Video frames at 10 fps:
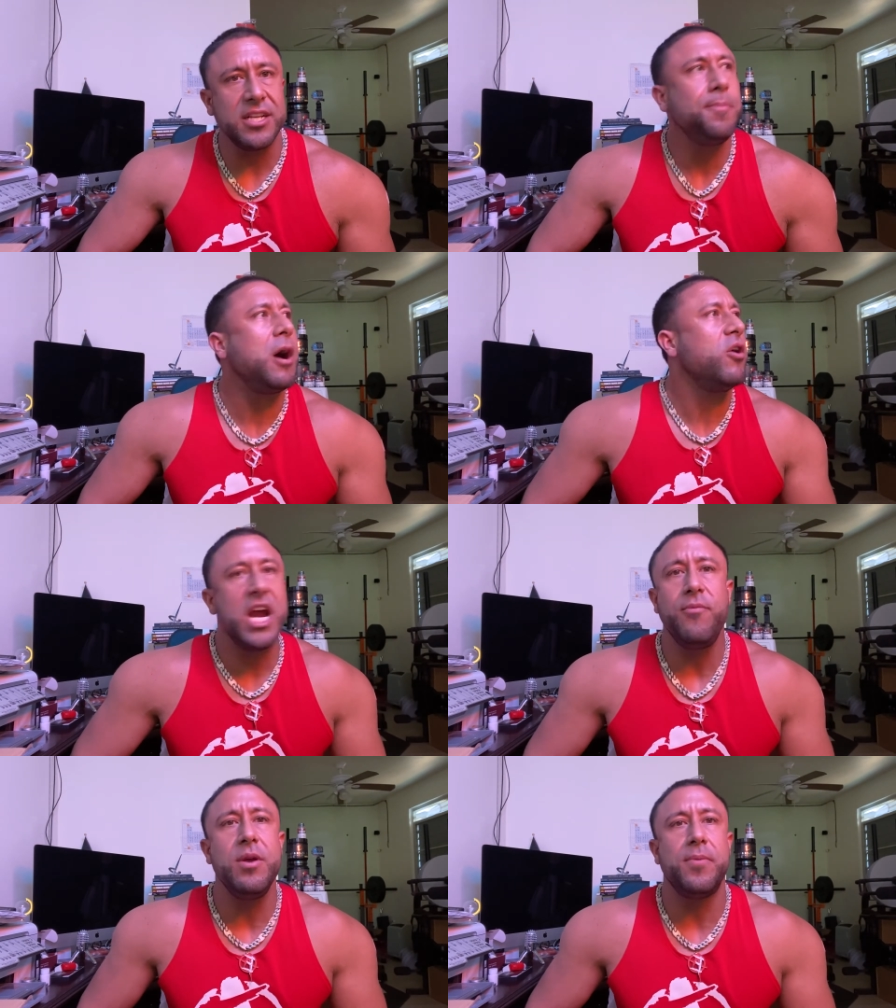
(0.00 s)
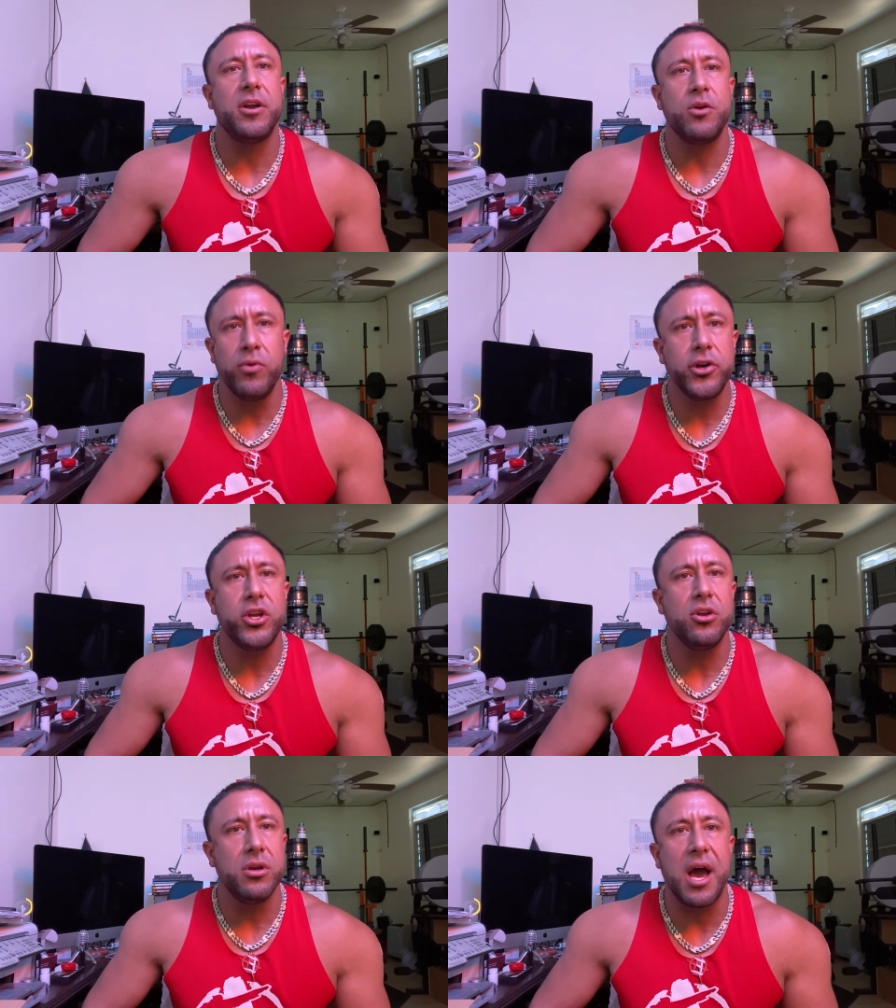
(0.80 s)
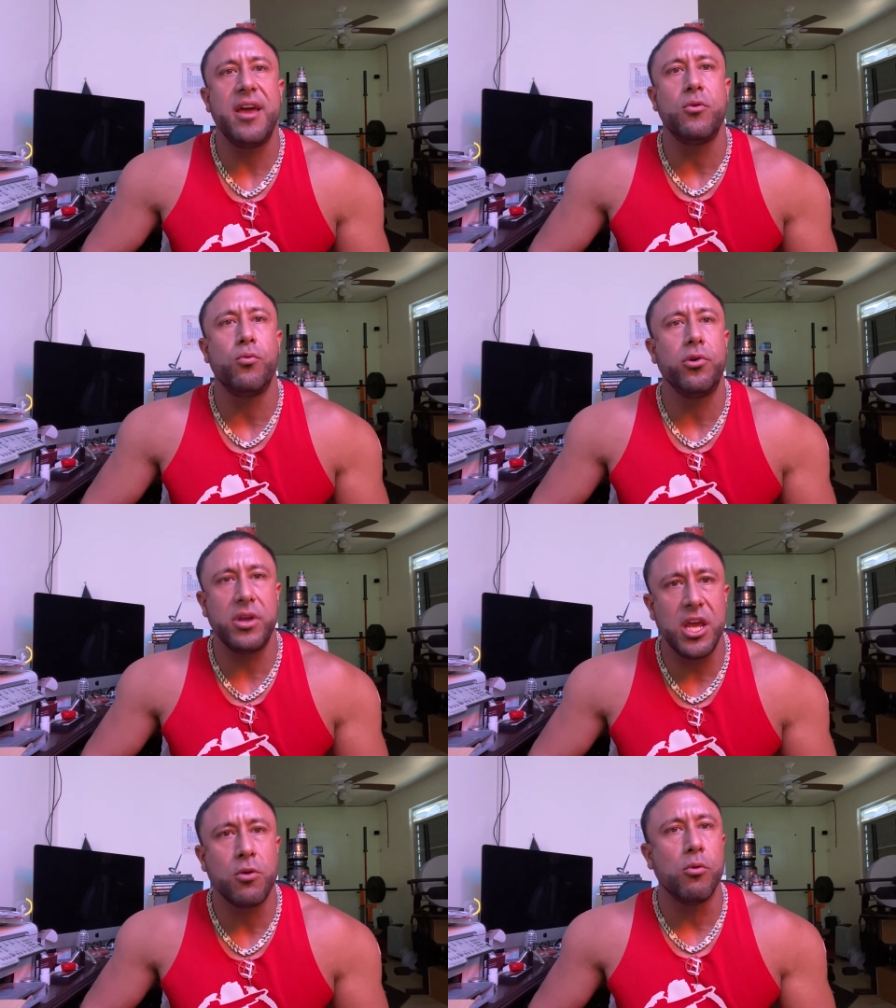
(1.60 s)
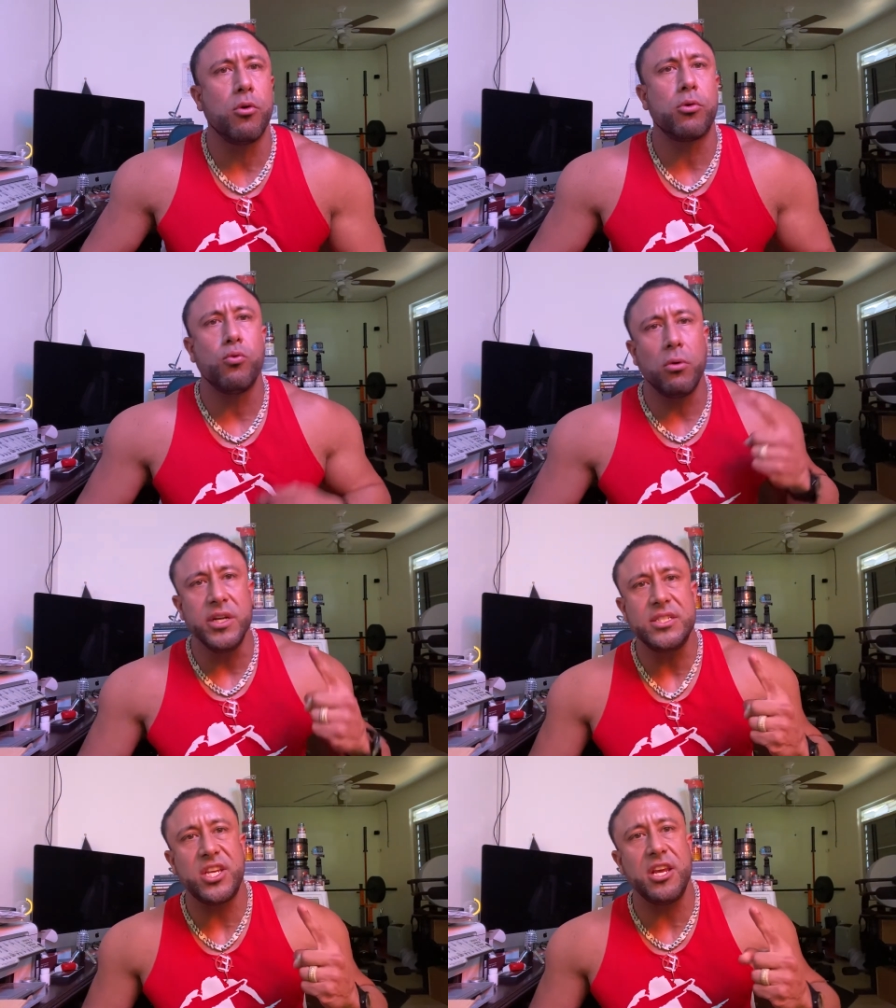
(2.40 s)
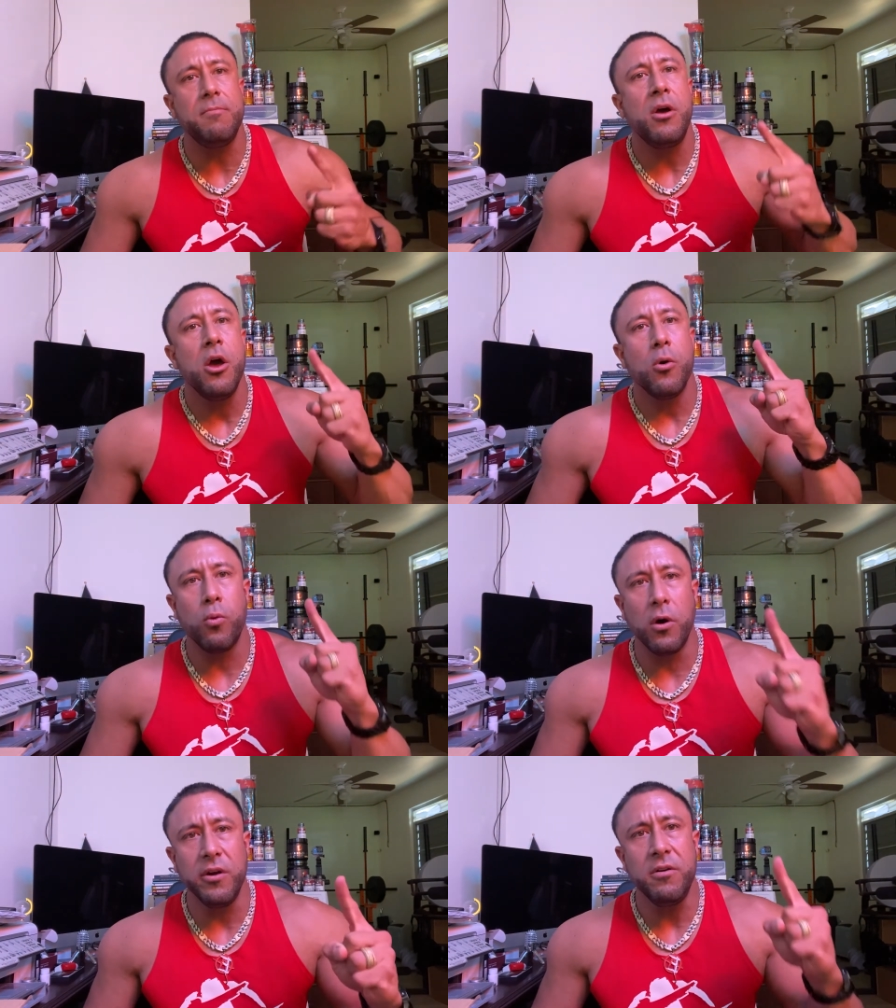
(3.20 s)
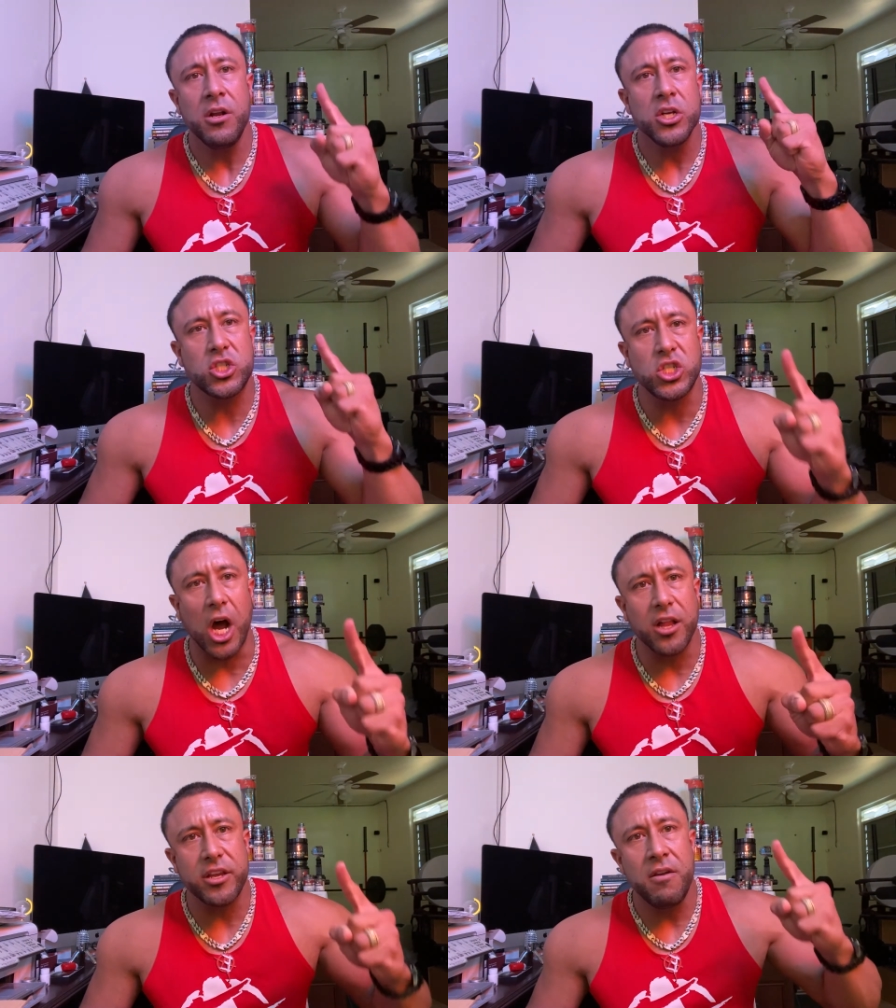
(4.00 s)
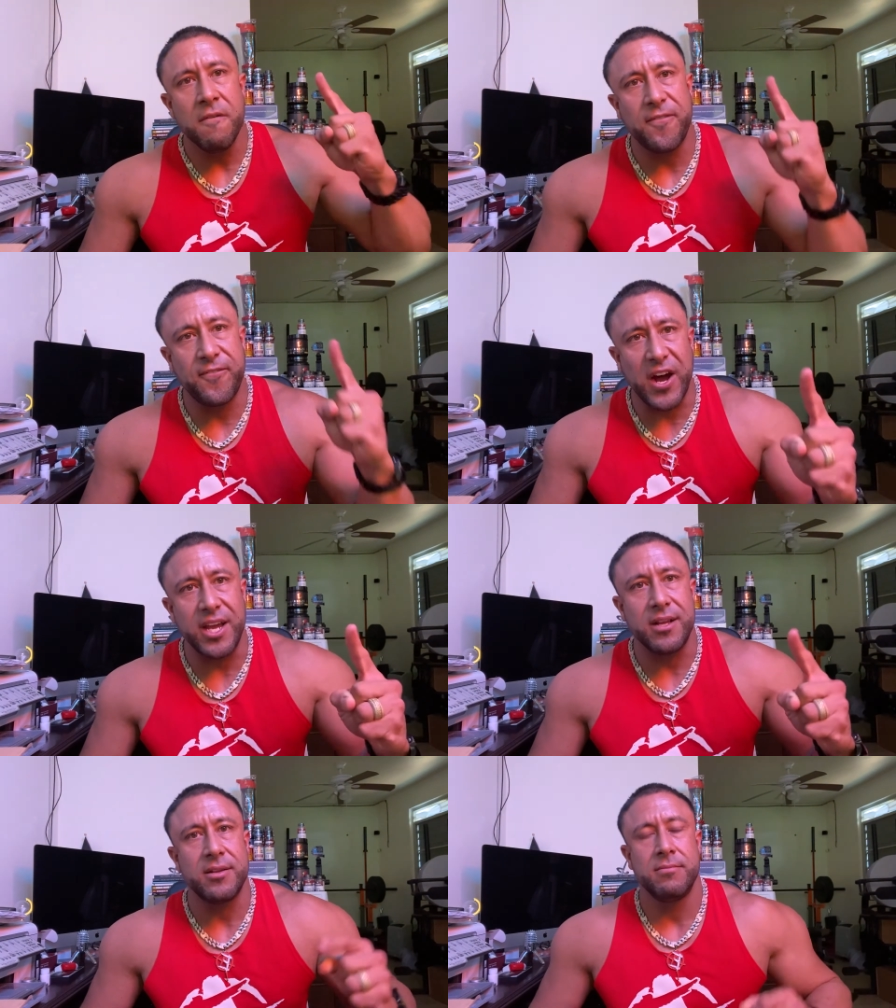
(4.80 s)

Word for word: It's about everybody. We're united. We're equal. We're one team, one solid fight.